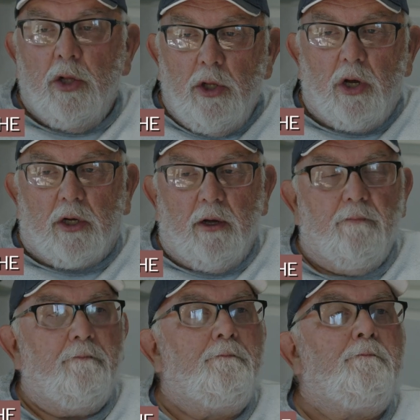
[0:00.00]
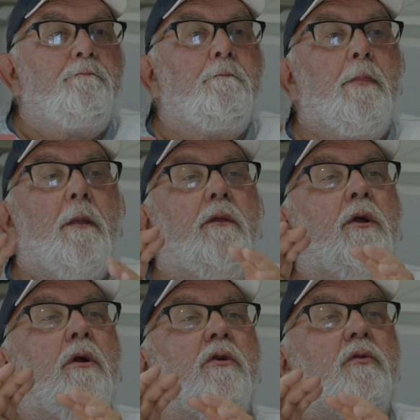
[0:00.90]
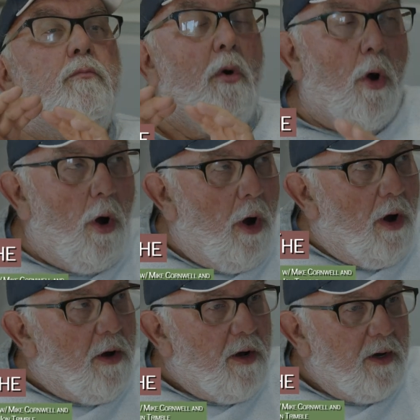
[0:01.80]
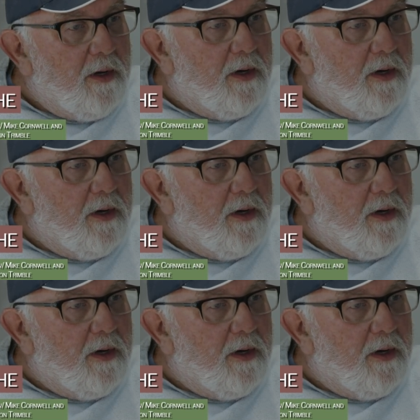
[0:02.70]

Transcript: Look, there's more